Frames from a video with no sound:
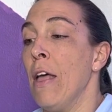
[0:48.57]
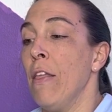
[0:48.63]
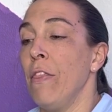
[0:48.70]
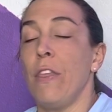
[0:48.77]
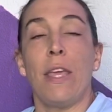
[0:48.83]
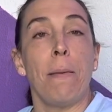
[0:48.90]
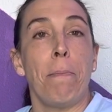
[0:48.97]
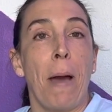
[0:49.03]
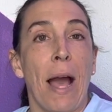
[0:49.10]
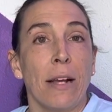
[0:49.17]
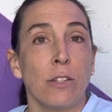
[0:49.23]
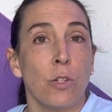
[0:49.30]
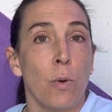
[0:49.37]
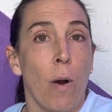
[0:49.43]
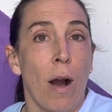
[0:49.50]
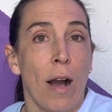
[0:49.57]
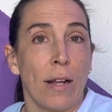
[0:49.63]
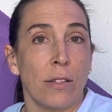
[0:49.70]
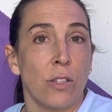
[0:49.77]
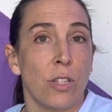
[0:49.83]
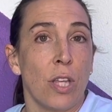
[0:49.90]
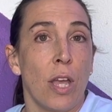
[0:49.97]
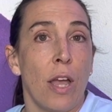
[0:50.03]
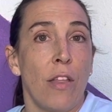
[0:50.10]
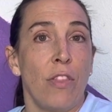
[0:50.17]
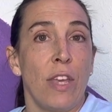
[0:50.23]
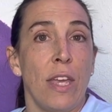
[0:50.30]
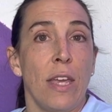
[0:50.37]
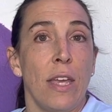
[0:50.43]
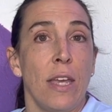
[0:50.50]
the back squats,
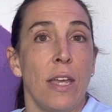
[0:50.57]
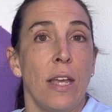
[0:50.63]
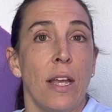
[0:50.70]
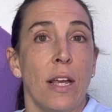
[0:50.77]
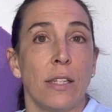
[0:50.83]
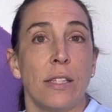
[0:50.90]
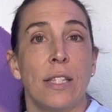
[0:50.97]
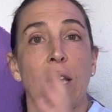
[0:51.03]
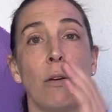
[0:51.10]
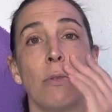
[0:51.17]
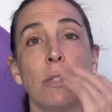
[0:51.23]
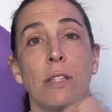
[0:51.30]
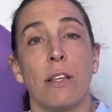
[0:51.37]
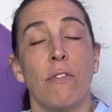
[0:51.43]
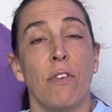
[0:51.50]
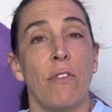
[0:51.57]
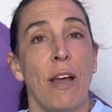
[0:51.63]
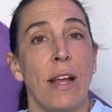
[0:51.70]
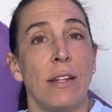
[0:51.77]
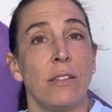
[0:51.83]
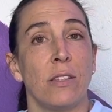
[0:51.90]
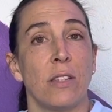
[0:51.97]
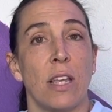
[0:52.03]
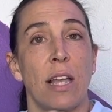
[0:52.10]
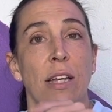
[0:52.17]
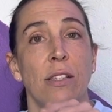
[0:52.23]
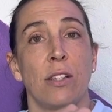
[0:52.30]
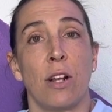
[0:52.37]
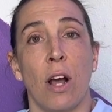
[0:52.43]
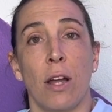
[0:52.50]
the sequence of events
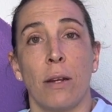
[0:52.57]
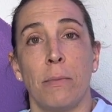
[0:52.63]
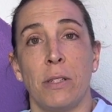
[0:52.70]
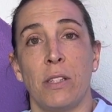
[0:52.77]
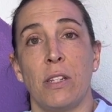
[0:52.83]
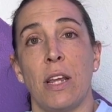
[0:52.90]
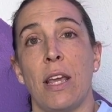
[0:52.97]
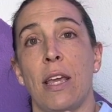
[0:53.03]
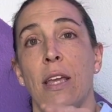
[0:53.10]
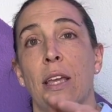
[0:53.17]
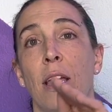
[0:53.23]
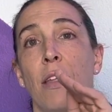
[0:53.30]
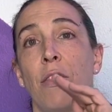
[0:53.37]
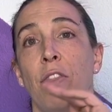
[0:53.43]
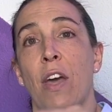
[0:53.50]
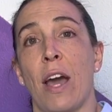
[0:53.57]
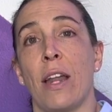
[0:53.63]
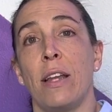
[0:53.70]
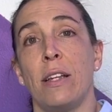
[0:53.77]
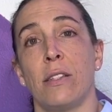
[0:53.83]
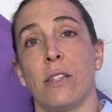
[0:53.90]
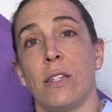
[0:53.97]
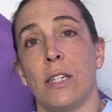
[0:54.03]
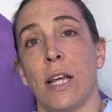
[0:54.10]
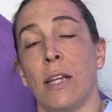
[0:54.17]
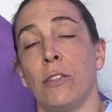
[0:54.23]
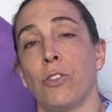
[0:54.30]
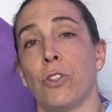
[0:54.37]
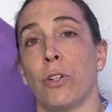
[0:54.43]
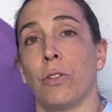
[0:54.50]
is not a mistake. That is
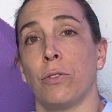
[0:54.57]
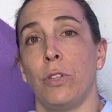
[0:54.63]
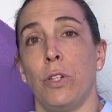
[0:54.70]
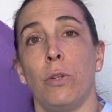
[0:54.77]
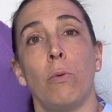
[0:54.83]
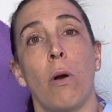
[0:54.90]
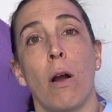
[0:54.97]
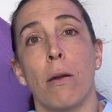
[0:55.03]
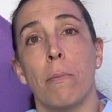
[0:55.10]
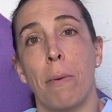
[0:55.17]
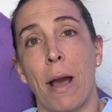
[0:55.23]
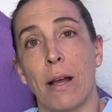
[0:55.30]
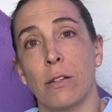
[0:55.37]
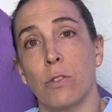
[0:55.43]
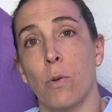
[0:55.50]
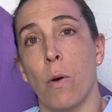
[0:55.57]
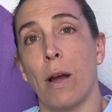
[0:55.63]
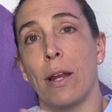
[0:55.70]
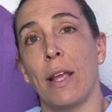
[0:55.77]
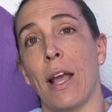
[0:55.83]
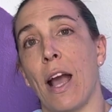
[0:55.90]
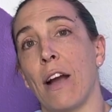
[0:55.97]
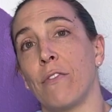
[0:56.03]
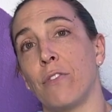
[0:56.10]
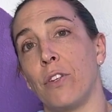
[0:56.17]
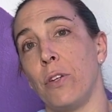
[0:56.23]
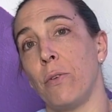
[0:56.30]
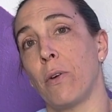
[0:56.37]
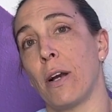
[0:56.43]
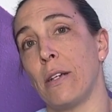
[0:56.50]
intentional. You are back squatting after
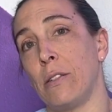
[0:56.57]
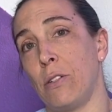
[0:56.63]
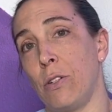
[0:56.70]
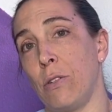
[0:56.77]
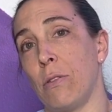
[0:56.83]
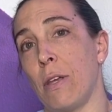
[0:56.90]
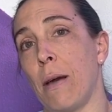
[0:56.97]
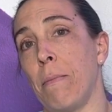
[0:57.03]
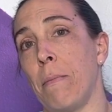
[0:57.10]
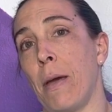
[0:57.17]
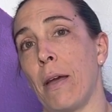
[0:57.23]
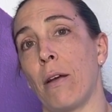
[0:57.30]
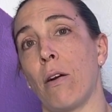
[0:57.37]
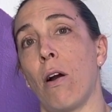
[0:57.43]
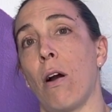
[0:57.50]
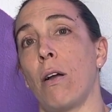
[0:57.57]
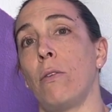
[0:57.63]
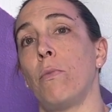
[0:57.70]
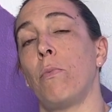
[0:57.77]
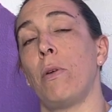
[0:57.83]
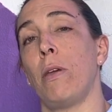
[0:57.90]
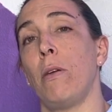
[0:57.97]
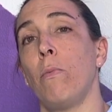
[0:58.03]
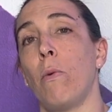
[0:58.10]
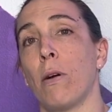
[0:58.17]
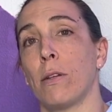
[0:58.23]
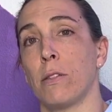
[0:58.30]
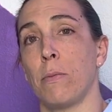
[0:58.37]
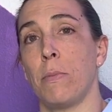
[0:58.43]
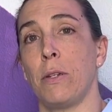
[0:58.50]
you guys do that Metcon. We
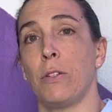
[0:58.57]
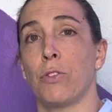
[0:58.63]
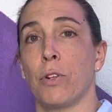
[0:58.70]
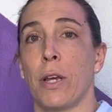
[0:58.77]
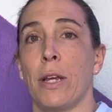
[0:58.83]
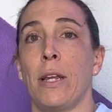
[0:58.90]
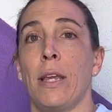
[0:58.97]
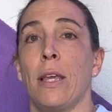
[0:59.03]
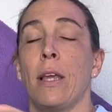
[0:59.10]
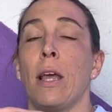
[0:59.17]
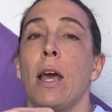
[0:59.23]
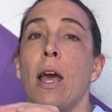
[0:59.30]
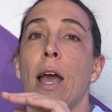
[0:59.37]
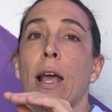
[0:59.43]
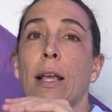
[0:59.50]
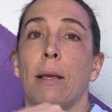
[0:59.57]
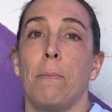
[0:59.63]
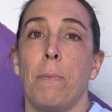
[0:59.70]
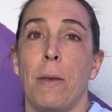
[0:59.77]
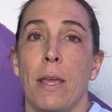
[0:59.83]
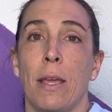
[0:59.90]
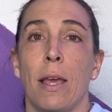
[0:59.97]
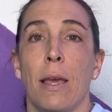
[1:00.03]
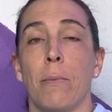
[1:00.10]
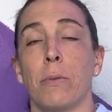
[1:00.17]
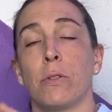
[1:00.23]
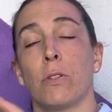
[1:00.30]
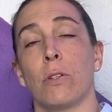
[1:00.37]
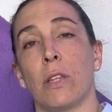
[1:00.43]
want to be training, being able to